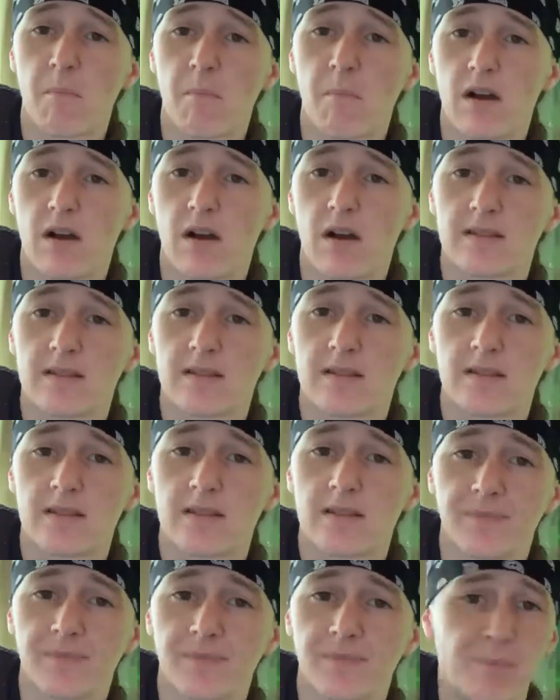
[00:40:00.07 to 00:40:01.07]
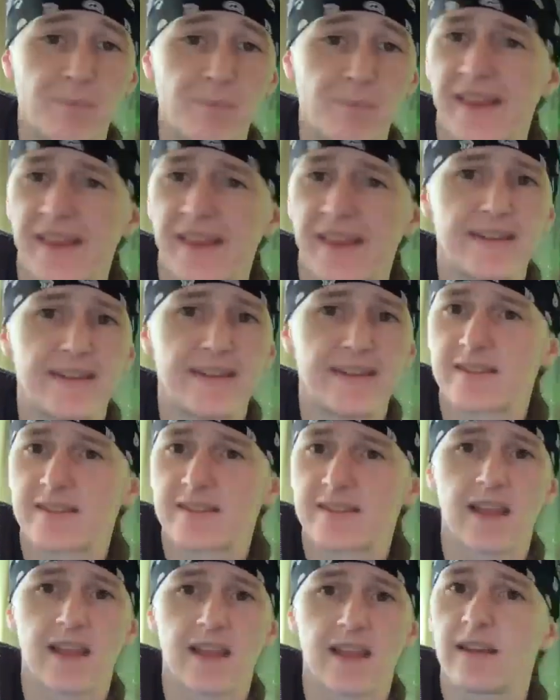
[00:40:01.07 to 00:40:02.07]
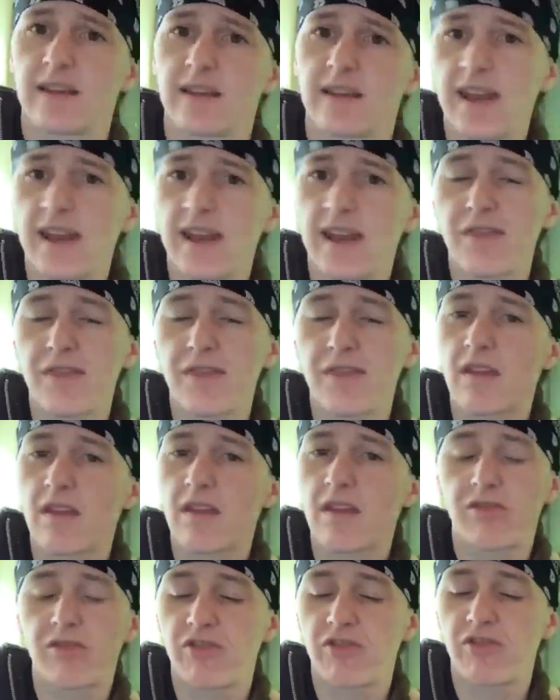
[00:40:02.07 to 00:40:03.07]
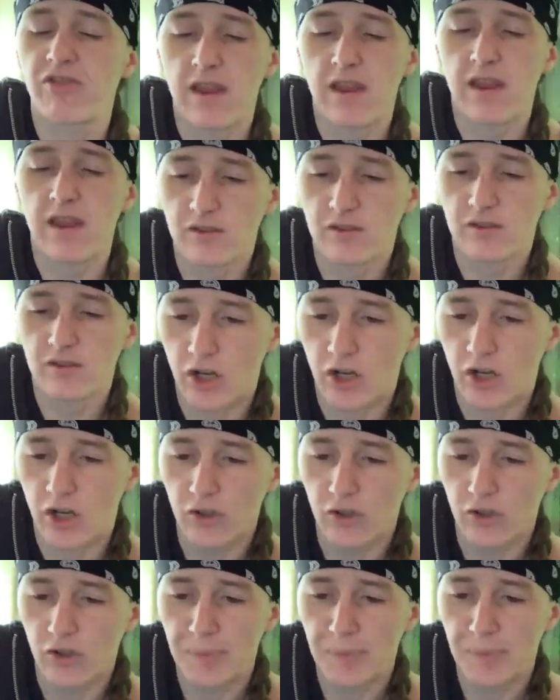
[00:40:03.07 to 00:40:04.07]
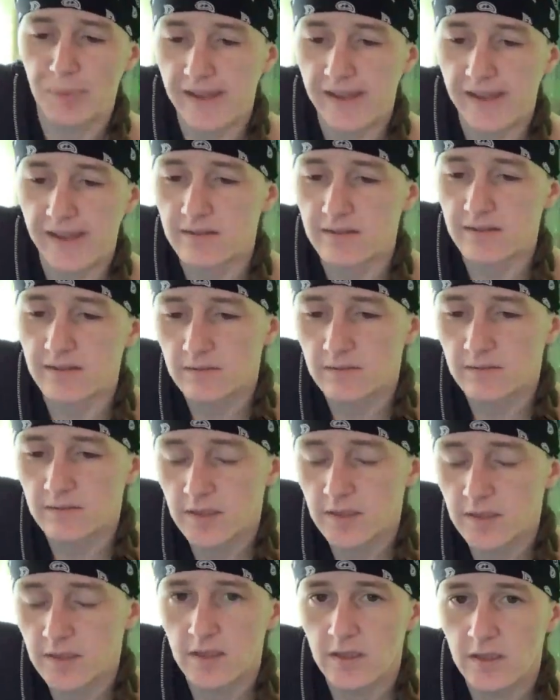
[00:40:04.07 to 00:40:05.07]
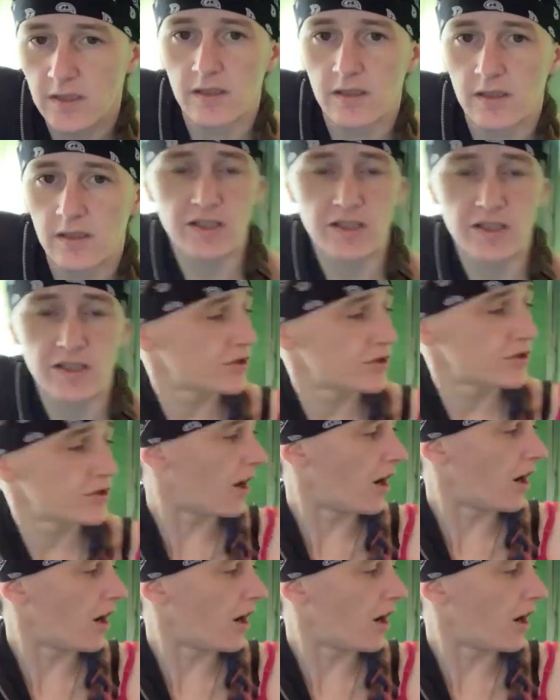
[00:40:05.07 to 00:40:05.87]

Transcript: moss. and plants, like anything thick jungle plant. This used to